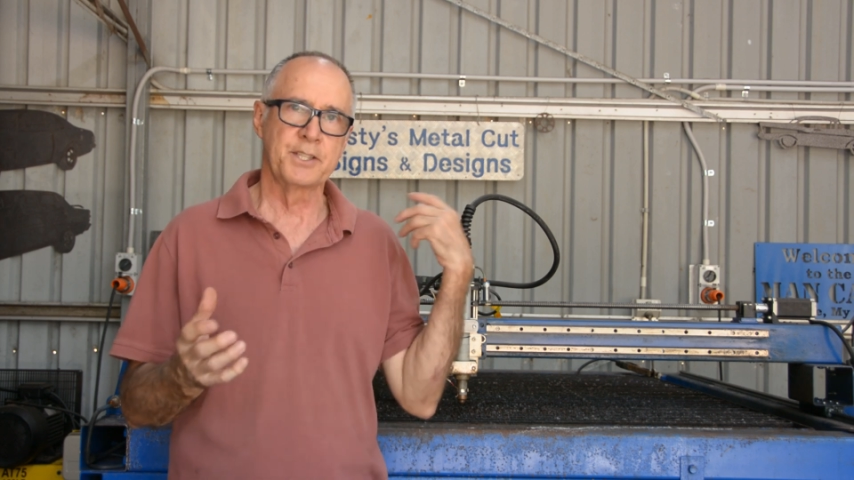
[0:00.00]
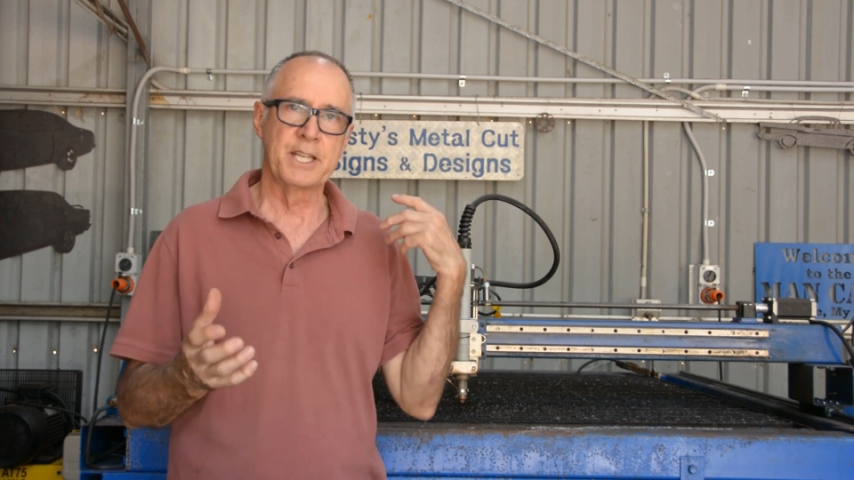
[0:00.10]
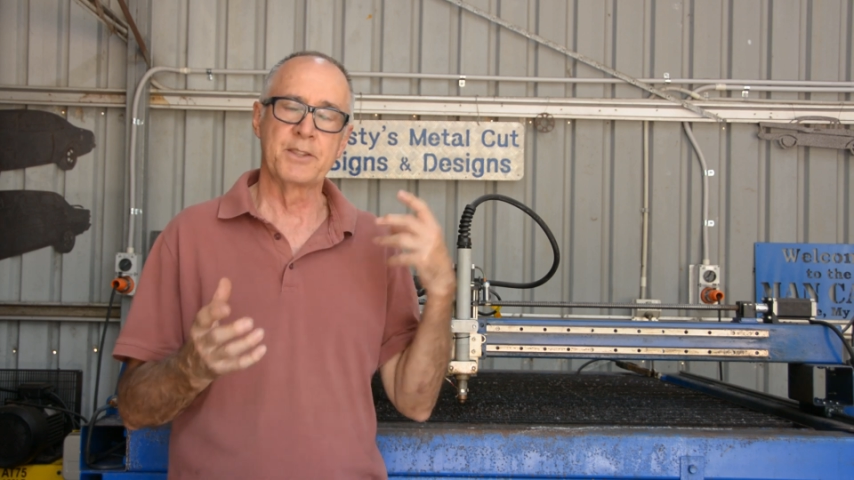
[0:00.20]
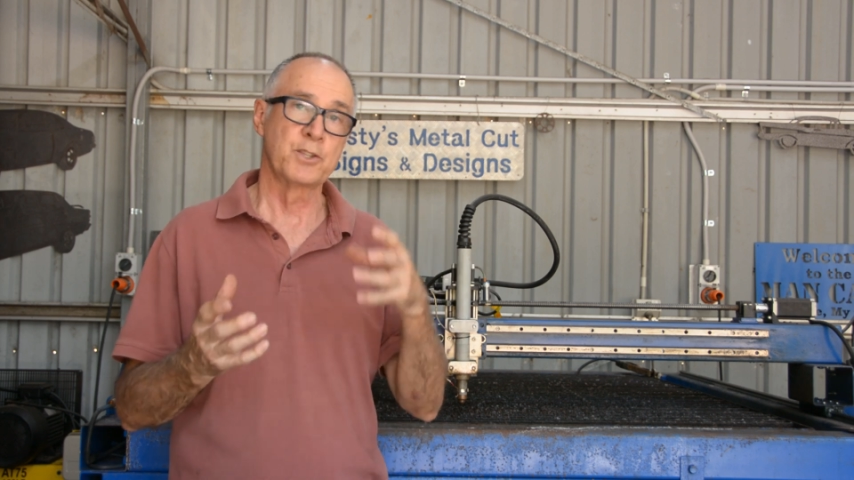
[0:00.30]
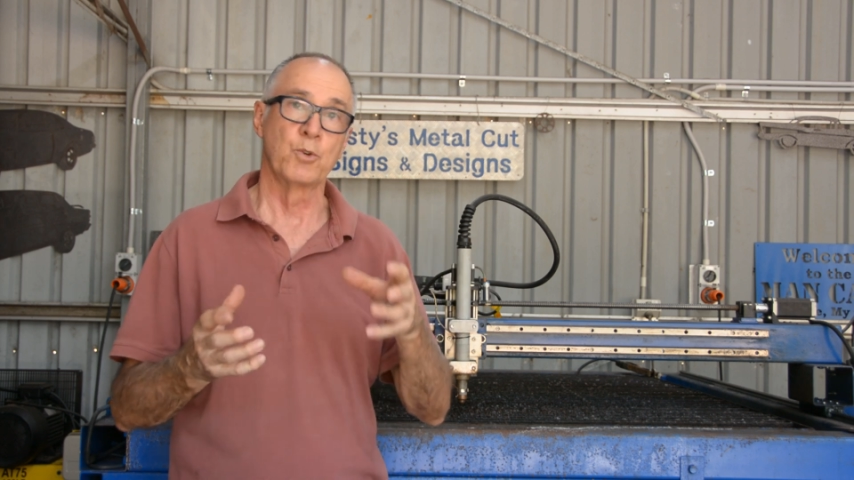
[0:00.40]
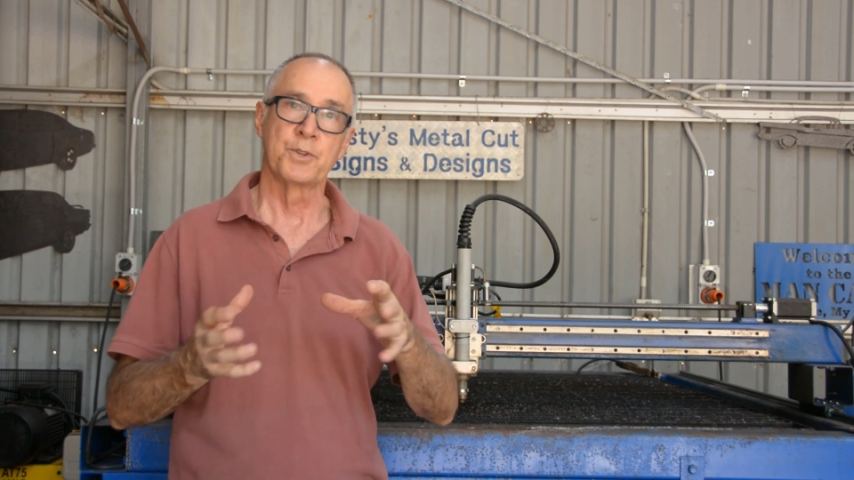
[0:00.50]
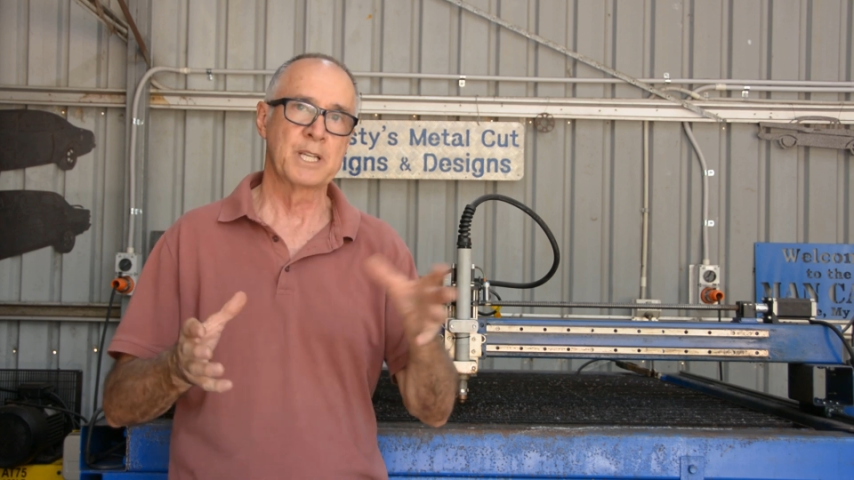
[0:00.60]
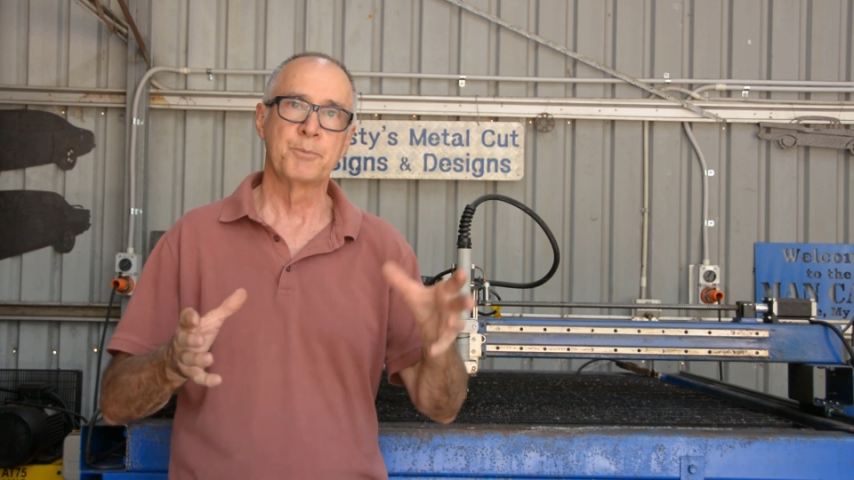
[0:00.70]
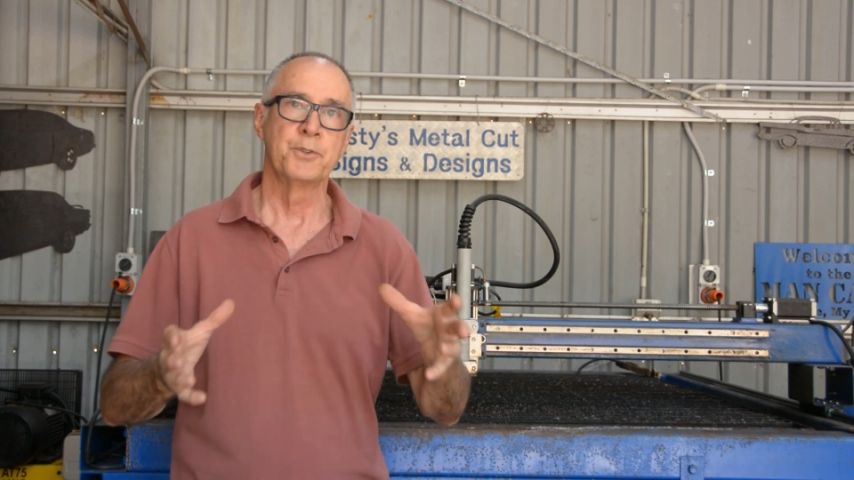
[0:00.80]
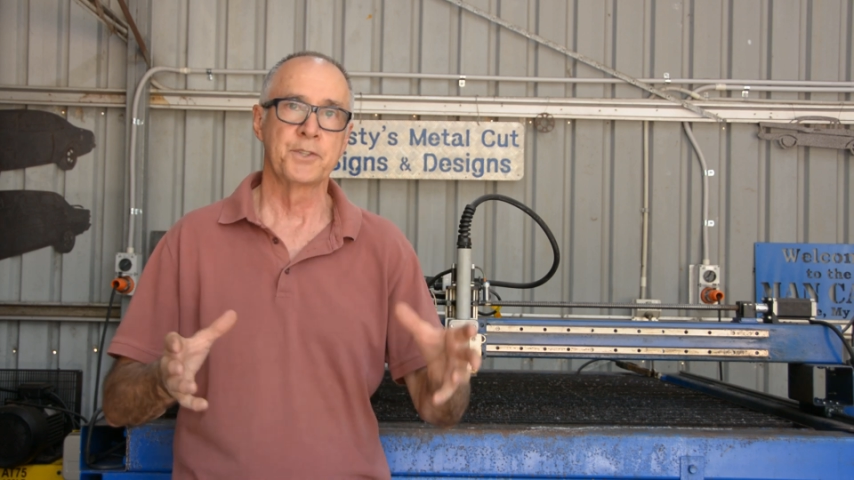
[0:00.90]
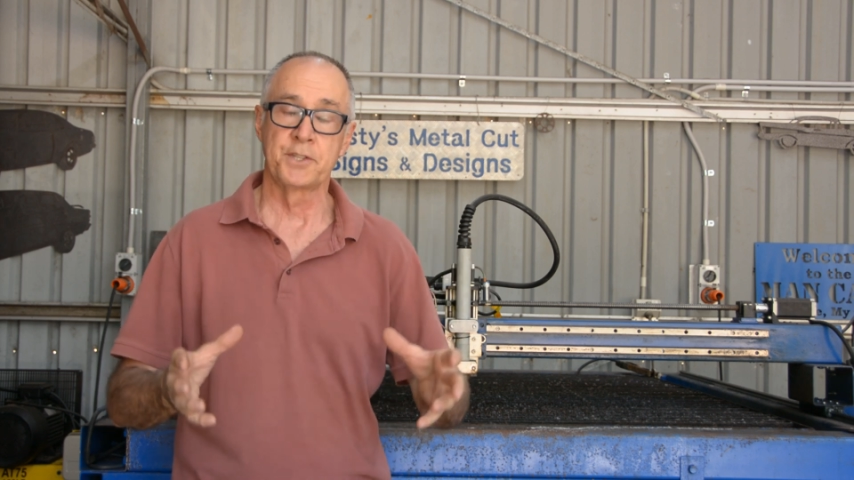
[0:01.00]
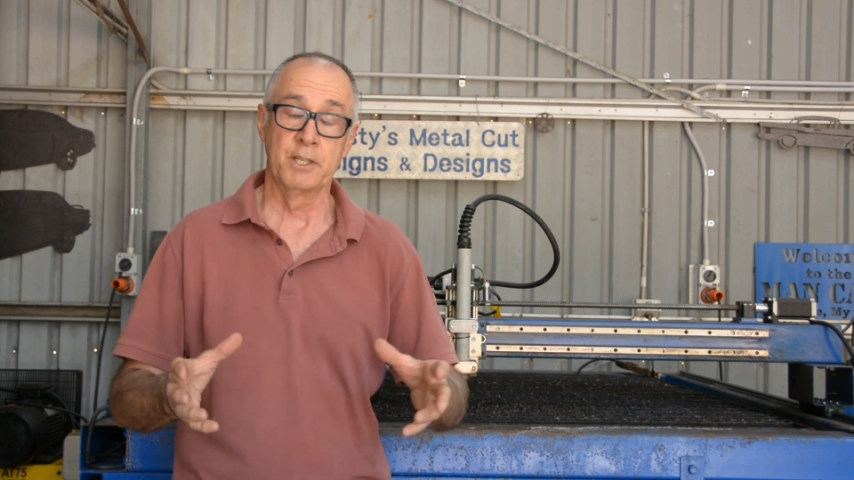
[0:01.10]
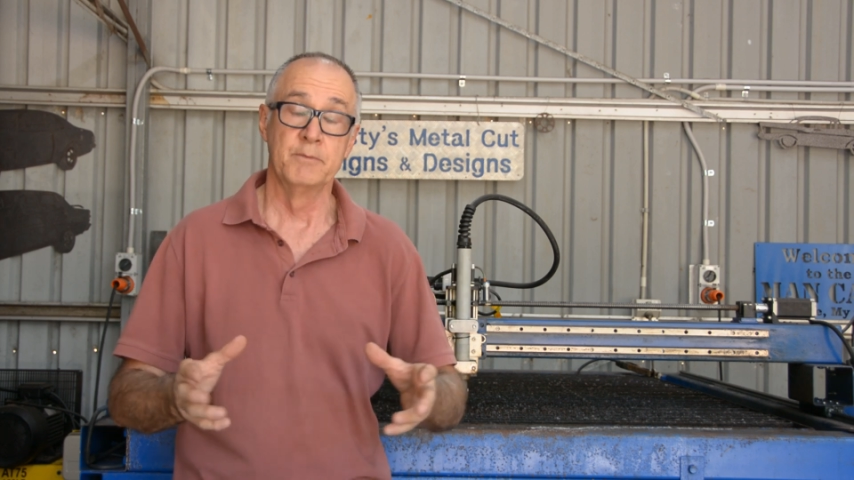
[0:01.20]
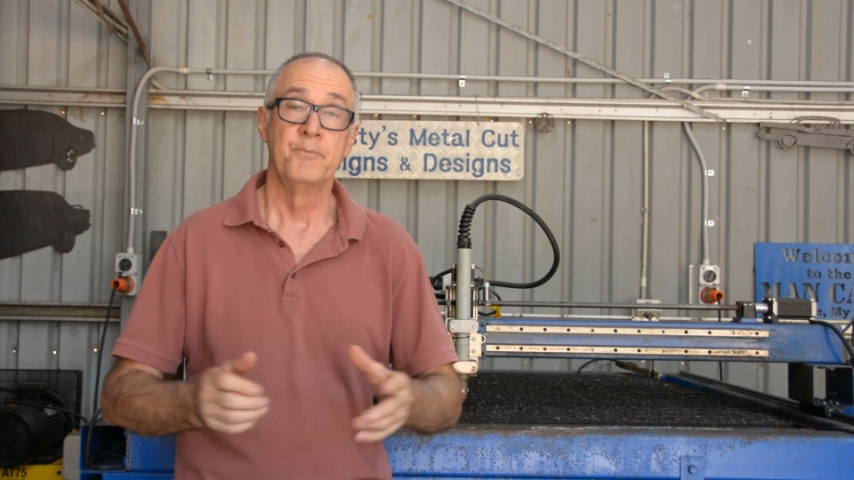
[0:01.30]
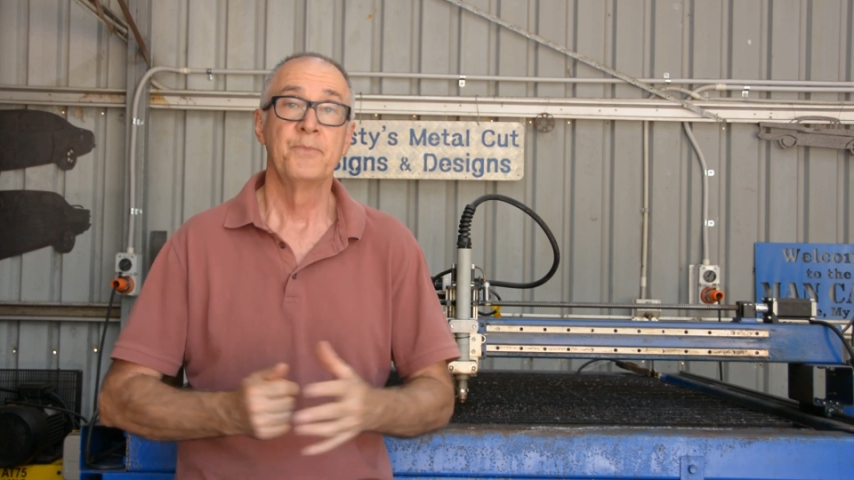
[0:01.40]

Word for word: to set the torch up on the step.